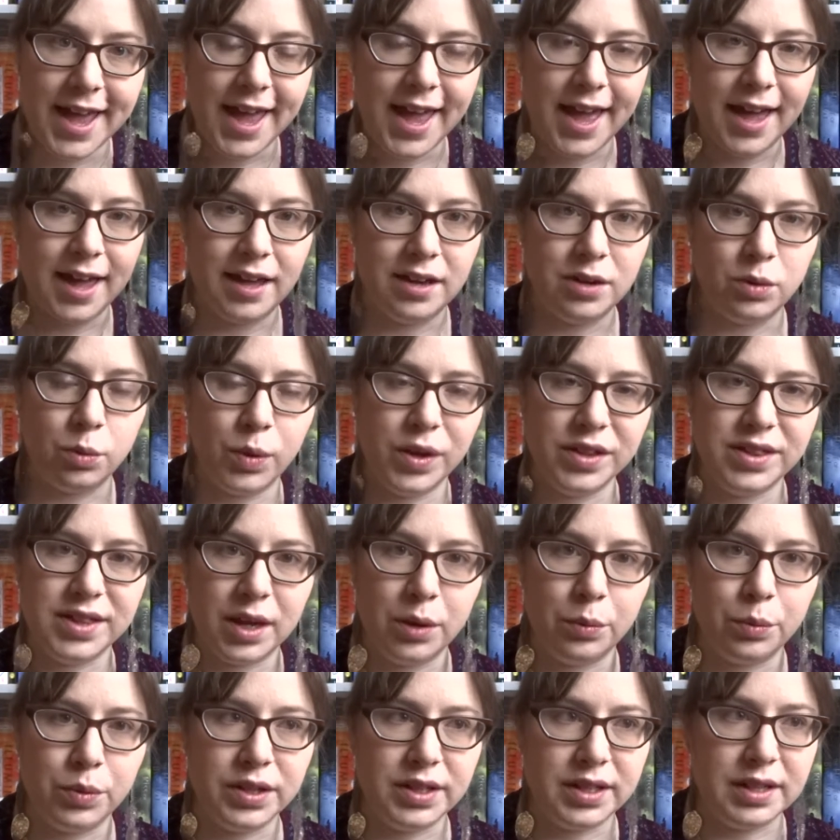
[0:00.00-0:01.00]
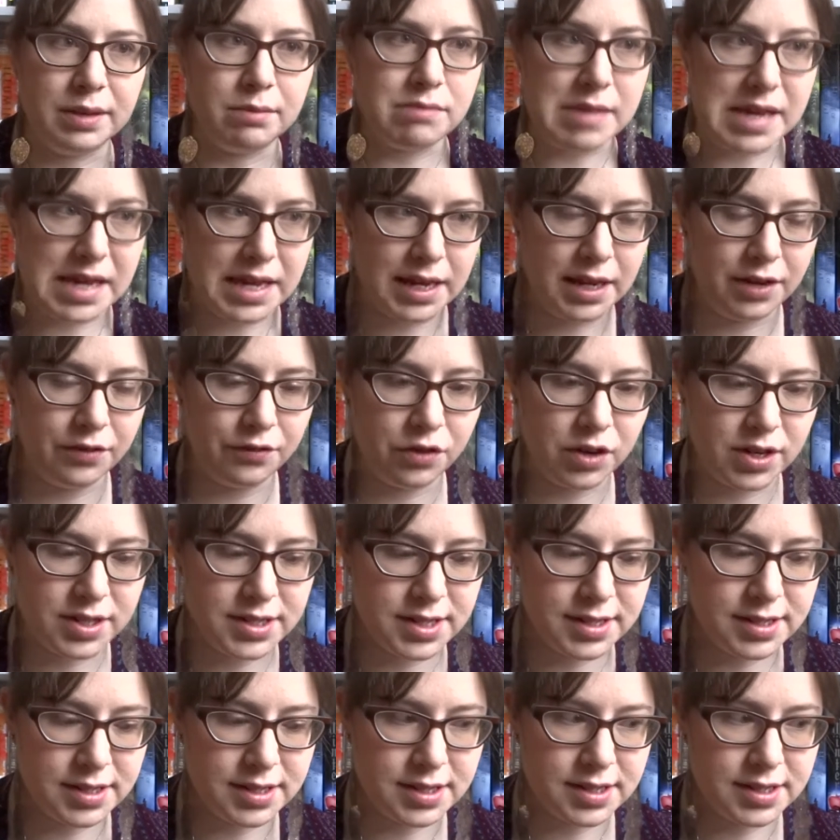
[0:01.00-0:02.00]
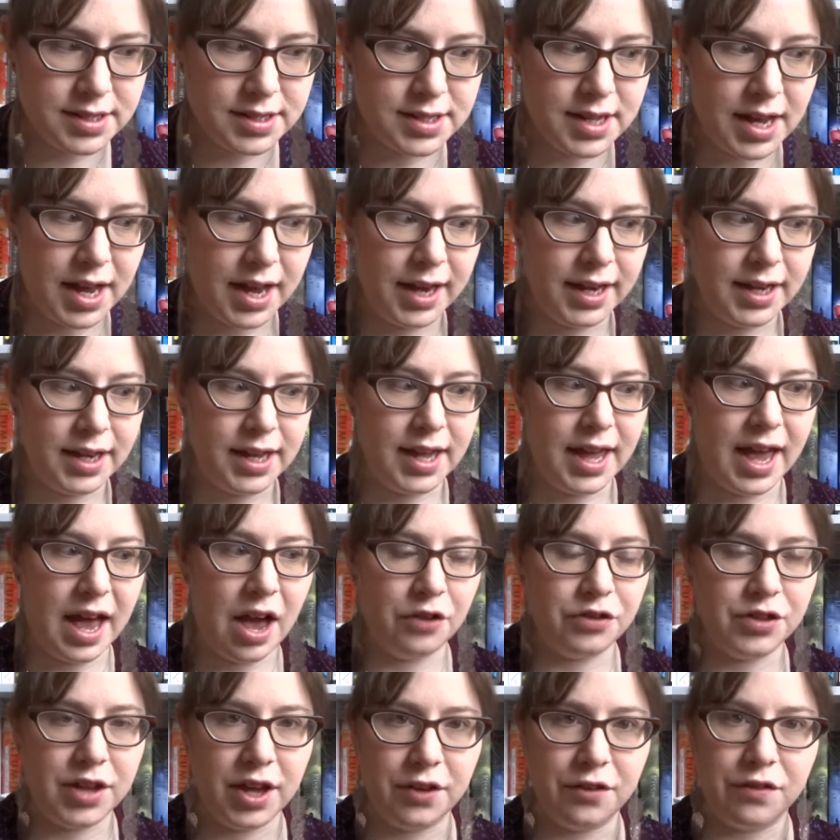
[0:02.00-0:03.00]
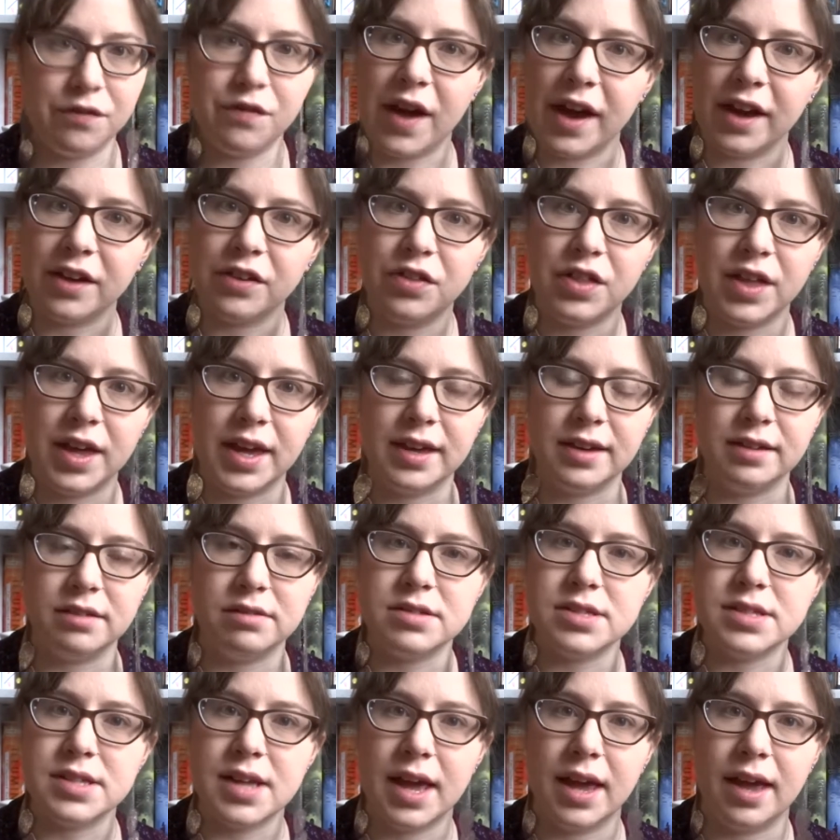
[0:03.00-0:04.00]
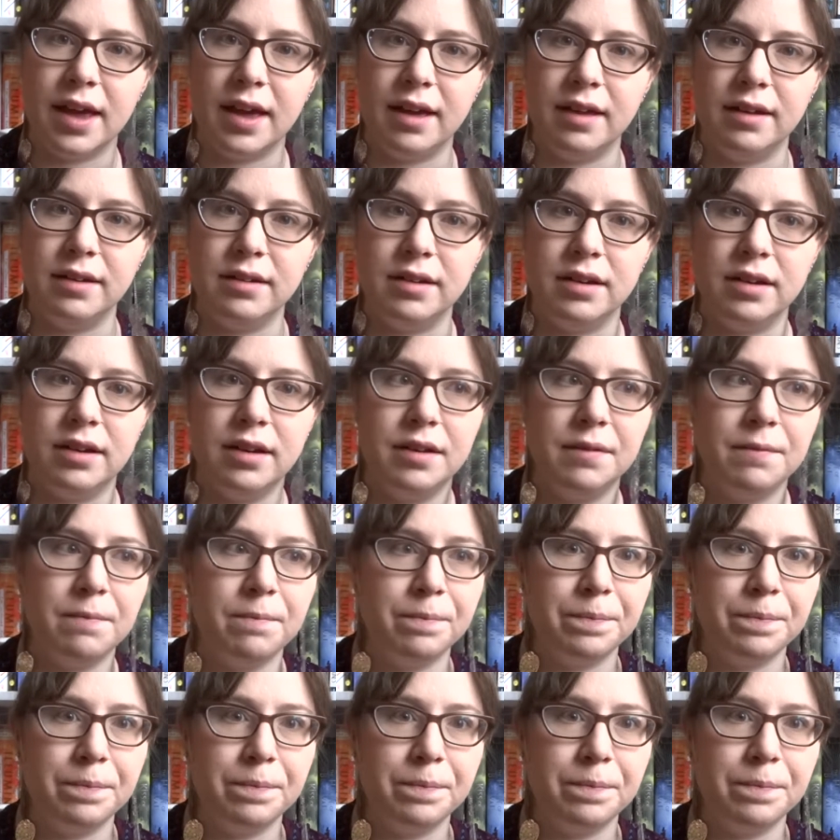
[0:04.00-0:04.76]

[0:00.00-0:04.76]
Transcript: and what they really mean for us as a society, how they affect things, and